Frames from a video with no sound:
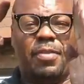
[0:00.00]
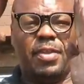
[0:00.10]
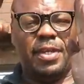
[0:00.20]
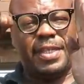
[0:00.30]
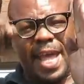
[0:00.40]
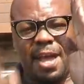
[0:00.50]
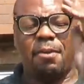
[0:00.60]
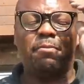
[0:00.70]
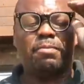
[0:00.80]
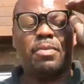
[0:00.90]
and then
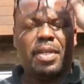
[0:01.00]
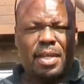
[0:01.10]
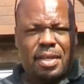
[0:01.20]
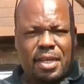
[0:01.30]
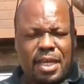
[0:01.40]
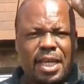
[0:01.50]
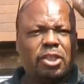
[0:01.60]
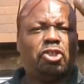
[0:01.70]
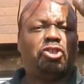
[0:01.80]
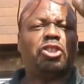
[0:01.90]
down,
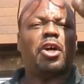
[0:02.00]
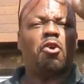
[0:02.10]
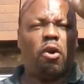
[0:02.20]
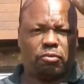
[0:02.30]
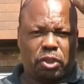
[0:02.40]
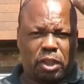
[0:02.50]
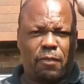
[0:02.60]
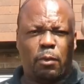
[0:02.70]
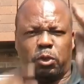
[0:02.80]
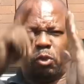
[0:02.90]
it shut it off,
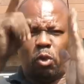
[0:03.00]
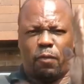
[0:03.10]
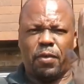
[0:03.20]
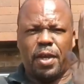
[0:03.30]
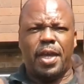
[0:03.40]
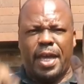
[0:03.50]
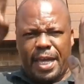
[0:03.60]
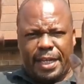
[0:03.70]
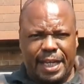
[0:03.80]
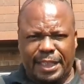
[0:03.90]
shut the voltage off.
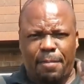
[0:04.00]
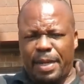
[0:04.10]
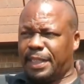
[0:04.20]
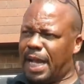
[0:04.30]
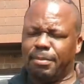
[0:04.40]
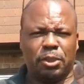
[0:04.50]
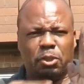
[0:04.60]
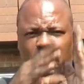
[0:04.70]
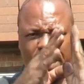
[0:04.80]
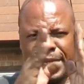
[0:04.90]
That's how many times
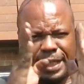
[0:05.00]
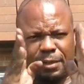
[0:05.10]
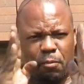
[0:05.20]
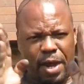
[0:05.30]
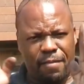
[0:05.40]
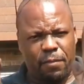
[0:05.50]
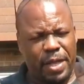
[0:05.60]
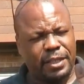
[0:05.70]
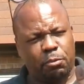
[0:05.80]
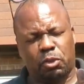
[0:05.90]
it's doing it. That's the
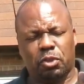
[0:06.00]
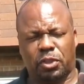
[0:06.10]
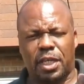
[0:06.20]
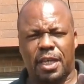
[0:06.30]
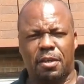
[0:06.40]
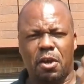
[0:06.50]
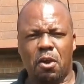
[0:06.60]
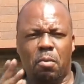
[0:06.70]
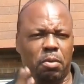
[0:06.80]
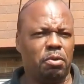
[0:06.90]
wave, that's what you're seeing
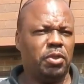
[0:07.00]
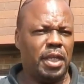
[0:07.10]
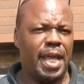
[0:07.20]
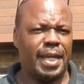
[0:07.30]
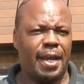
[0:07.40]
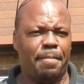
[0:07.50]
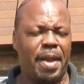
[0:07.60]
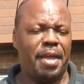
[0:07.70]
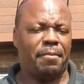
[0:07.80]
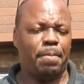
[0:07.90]
when you see that kind
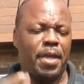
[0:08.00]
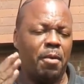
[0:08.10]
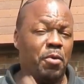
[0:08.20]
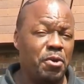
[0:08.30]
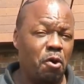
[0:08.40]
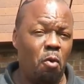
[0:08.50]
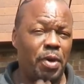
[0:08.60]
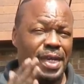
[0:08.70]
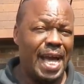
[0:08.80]
of pattern. And we know we